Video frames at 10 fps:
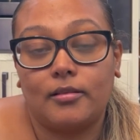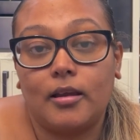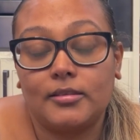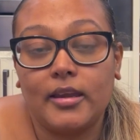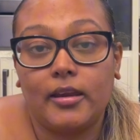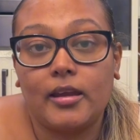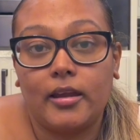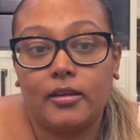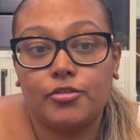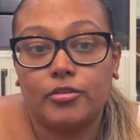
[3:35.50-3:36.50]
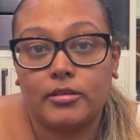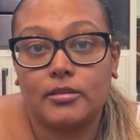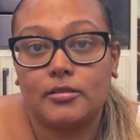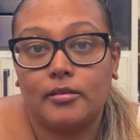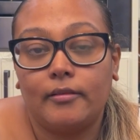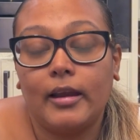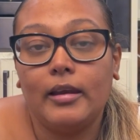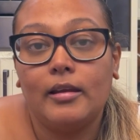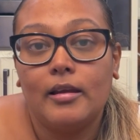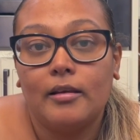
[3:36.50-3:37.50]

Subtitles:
a psychiatrist, right?